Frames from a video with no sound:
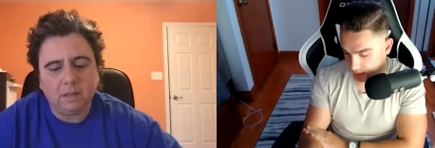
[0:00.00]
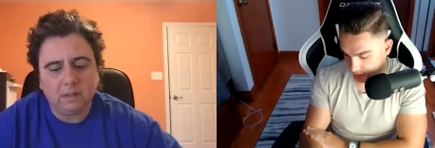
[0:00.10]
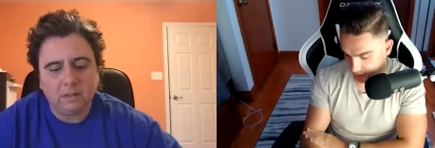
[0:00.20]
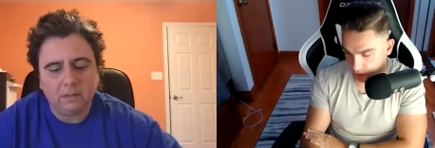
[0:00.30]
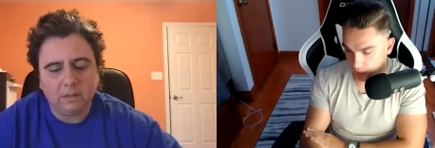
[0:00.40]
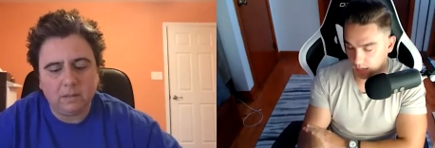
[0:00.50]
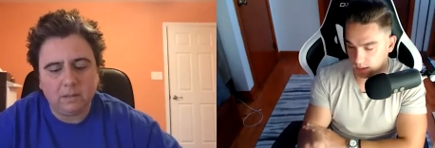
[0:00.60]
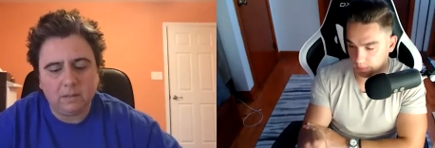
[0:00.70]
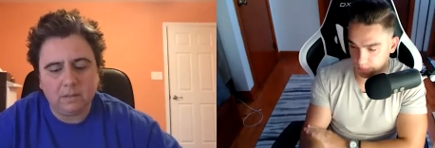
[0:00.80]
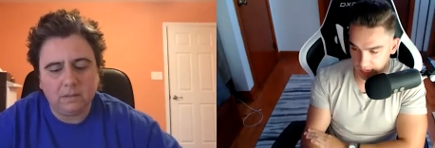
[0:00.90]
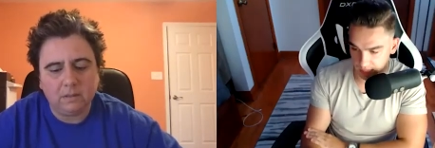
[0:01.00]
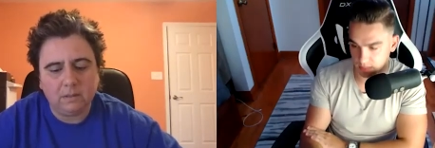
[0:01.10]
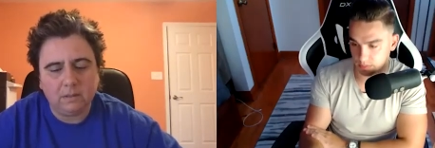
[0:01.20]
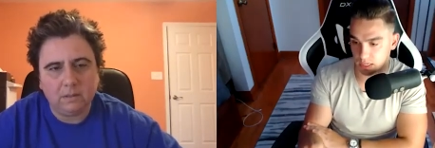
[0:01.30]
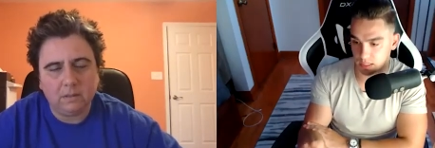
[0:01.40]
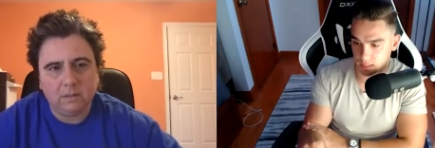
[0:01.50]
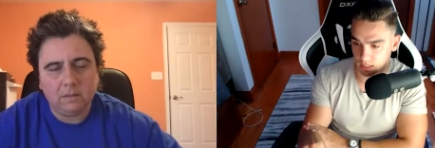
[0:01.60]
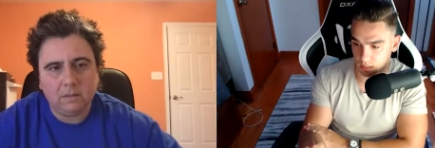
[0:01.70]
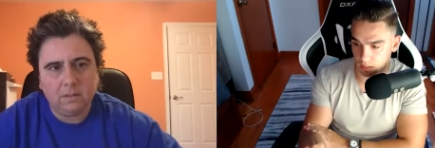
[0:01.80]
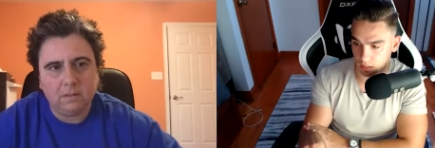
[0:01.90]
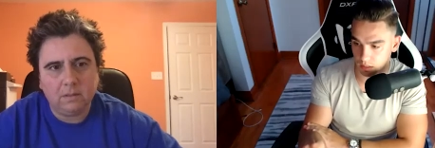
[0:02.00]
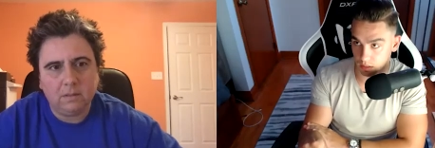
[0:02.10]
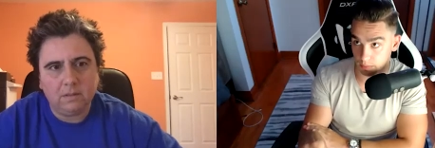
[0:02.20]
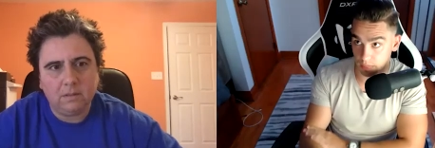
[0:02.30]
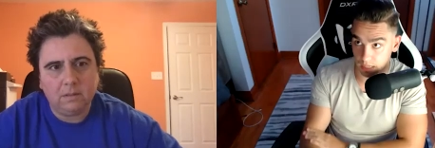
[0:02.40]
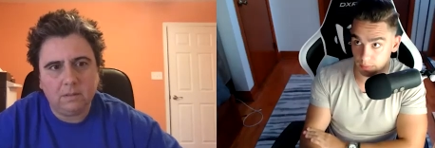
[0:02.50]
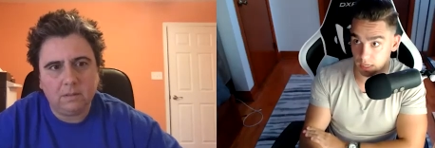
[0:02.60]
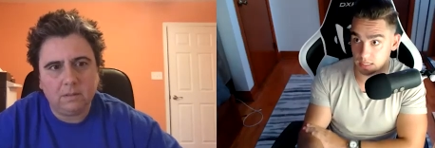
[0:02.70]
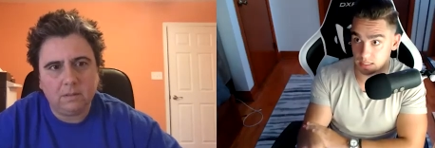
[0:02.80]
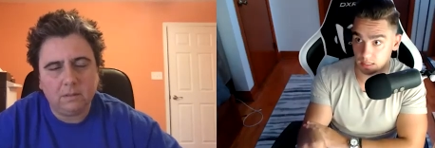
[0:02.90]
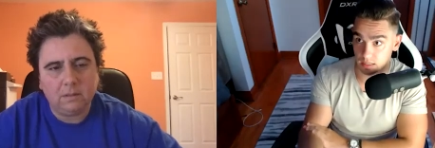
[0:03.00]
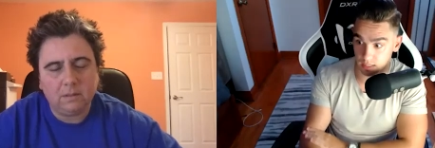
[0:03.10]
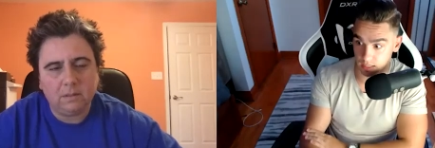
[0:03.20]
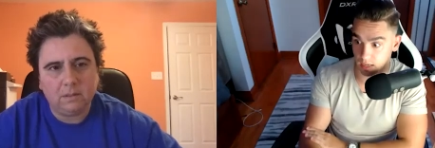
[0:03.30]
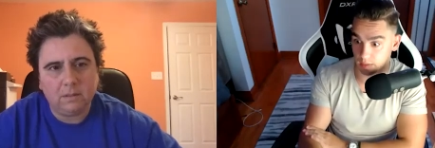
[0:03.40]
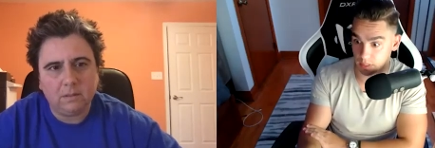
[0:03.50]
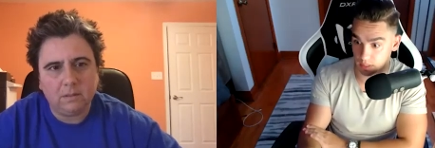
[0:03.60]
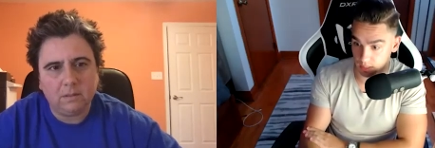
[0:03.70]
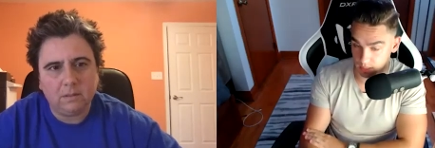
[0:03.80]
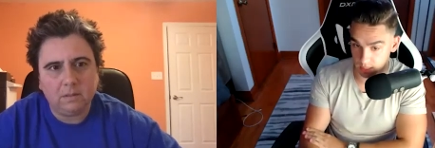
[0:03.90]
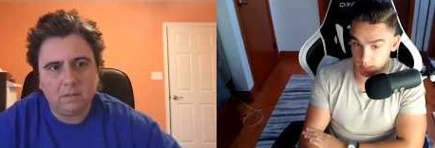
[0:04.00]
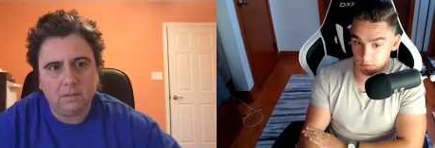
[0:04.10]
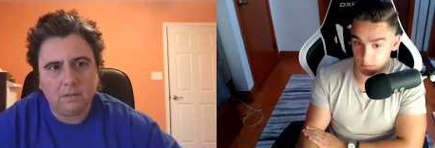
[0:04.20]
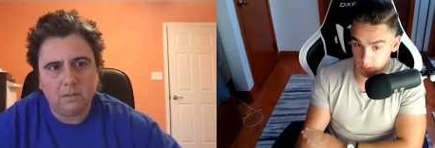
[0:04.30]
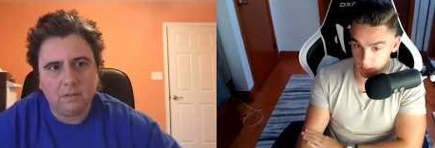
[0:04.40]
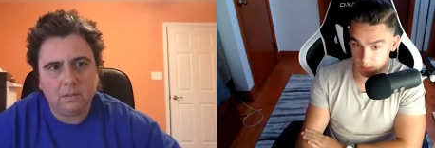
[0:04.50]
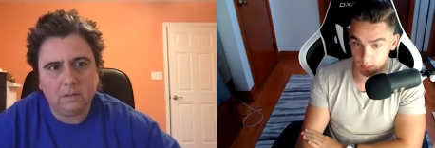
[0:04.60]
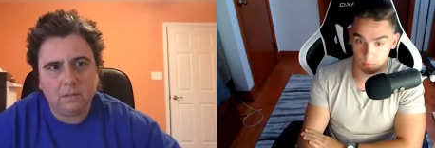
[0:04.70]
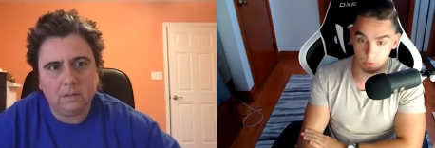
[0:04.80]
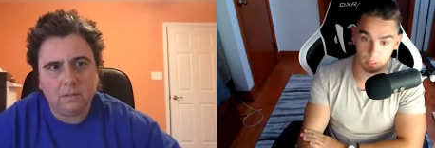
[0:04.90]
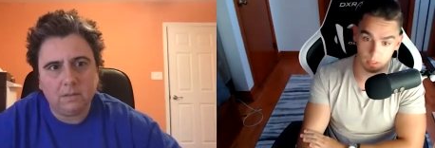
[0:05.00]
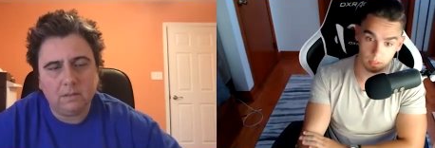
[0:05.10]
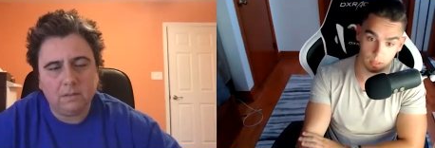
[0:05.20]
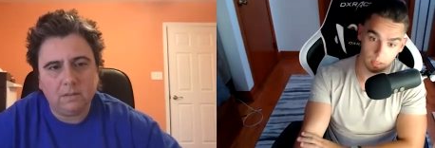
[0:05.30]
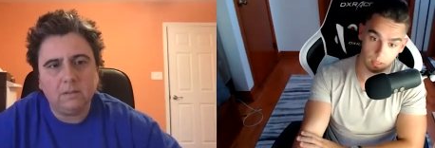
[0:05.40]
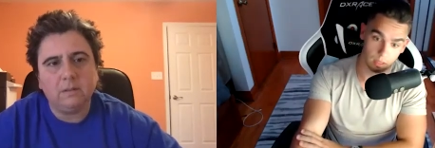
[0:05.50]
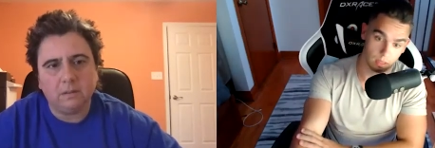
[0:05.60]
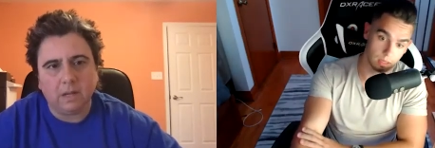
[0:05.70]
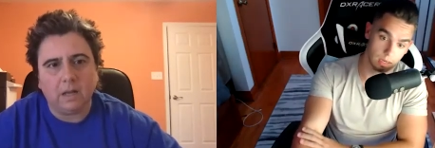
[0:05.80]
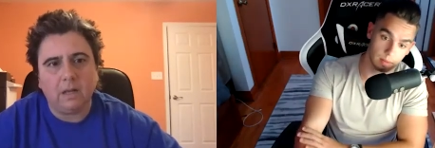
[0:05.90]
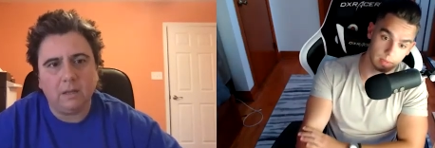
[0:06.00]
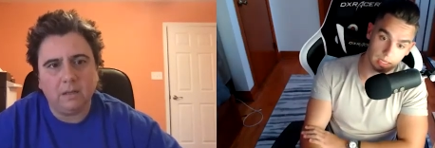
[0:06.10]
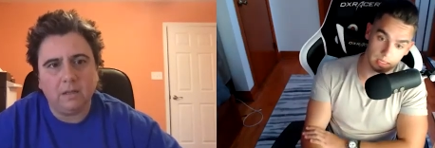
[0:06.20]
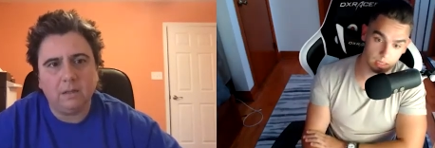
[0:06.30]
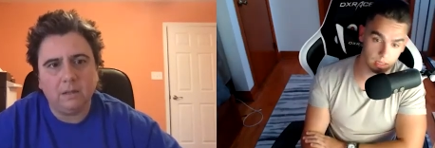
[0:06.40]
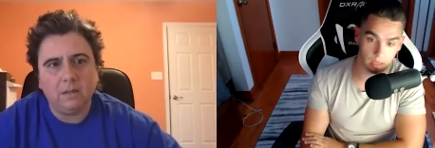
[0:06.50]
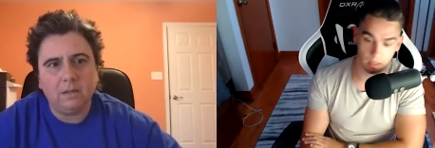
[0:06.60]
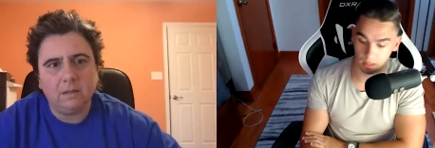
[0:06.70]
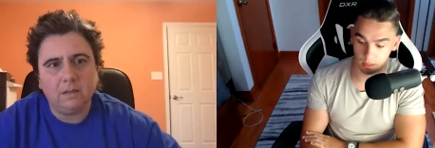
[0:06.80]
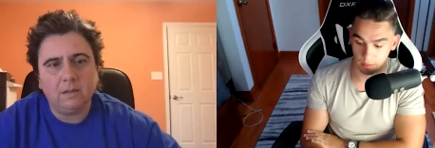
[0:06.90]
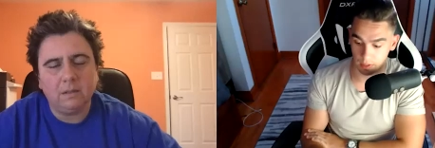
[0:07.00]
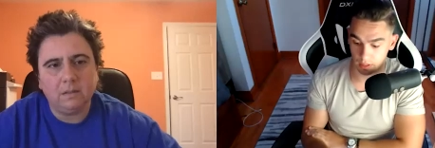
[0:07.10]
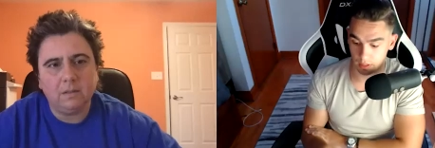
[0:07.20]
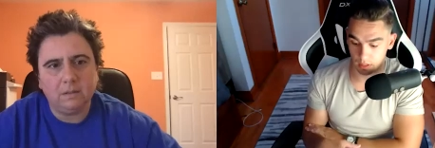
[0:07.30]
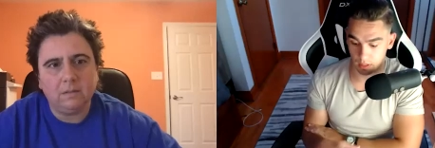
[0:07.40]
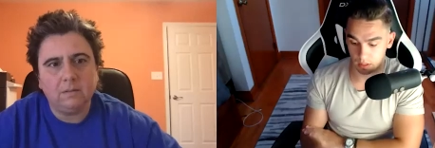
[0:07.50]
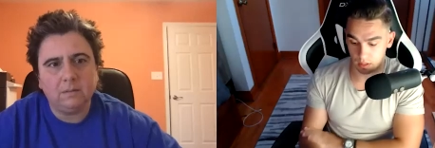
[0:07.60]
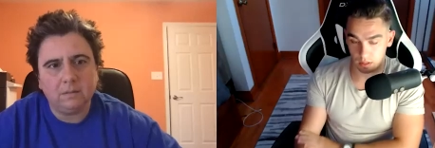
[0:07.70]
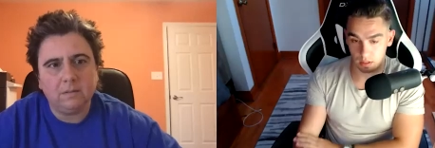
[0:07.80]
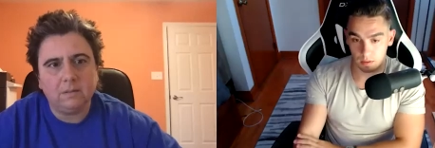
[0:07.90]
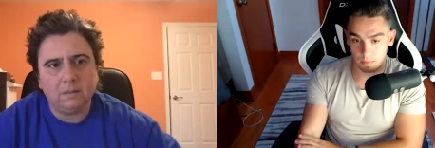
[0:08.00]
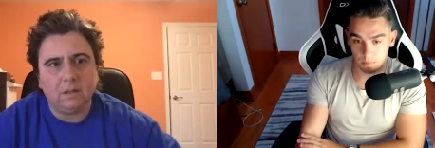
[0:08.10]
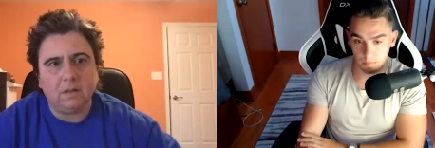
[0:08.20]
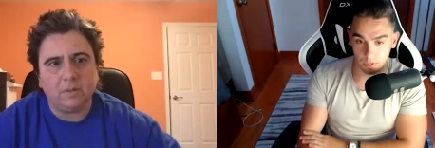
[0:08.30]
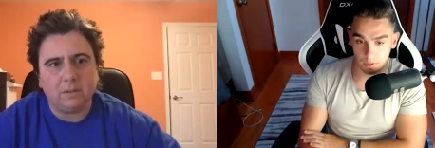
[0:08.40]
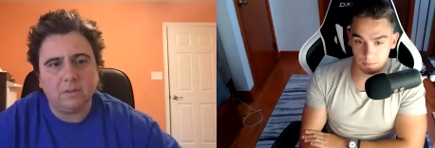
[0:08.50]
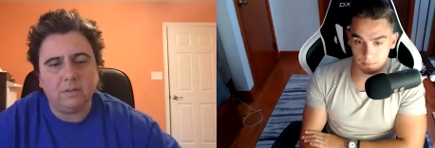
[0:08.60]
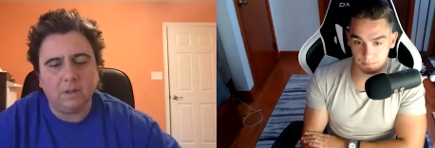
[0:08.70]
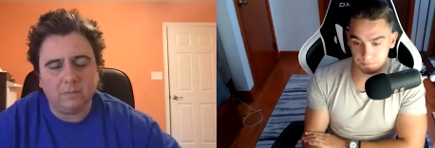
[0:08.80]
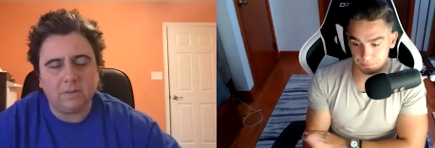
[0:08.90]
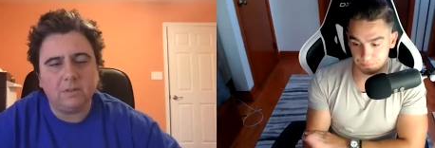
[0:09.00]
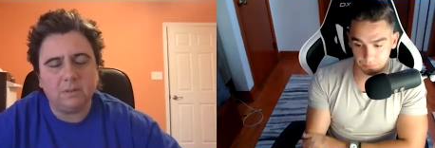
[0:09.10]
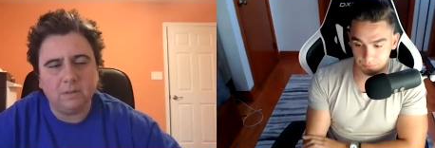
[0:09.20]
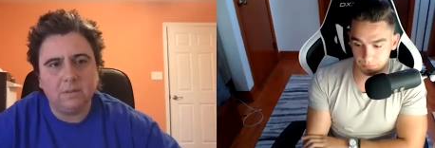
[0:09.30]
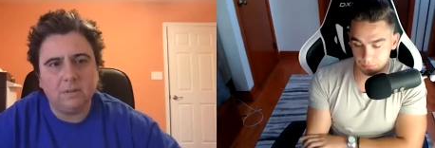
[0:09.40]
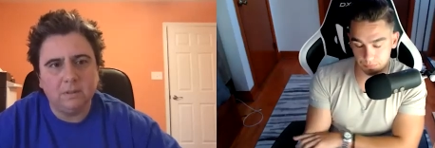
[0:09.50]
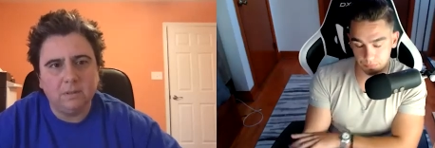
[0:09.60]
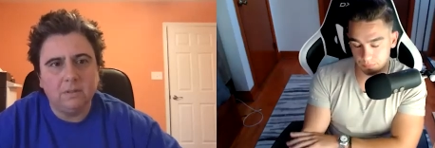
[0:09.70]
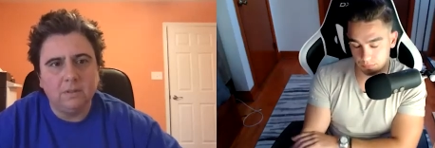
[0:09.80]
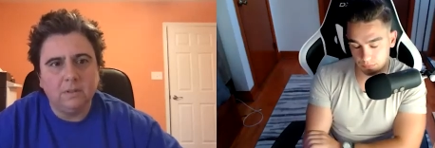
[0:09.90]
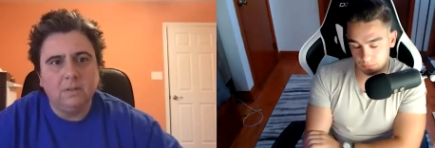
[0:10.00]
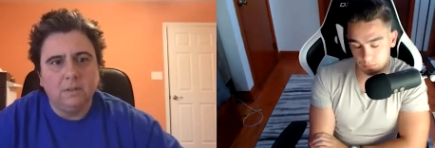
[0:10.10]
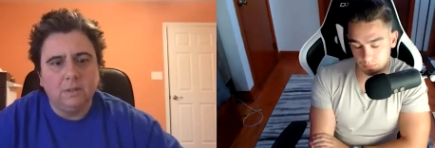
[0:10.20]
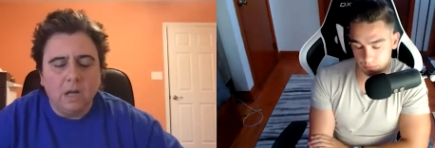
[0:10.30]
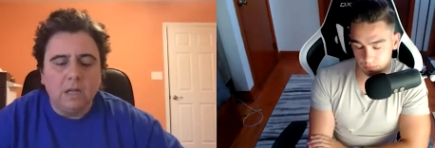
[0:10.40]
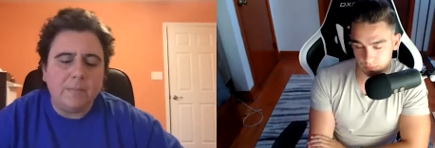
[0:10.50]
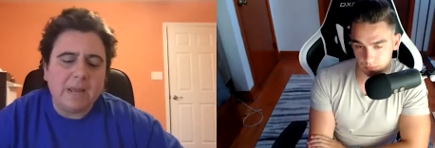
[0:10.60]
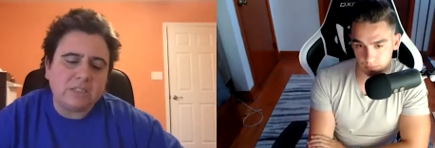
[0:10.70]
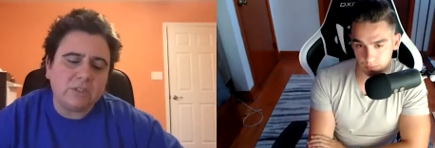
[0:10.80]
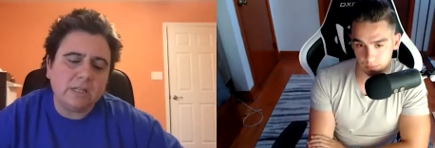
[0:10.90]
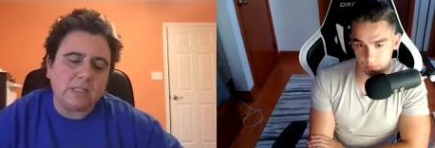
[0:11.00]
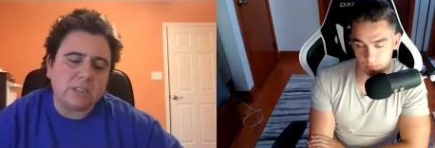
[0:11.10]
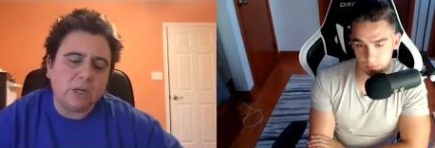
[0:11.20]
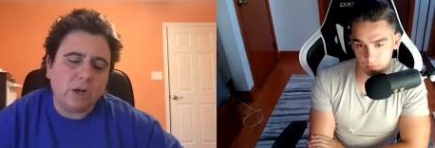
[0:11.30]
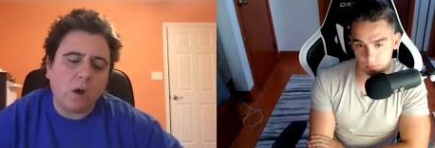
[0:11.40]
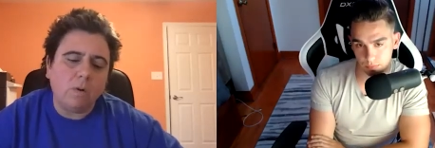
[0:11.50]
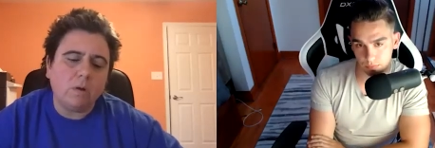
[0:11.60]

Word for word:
Speaker 1: account, I am maximizing or minimizing the time it's going to take for me to get to that point. Yeah.
Speaker 2: And I mean, that's how you got to think about it. Love but, it. Love it. Let me ask you this. Knowing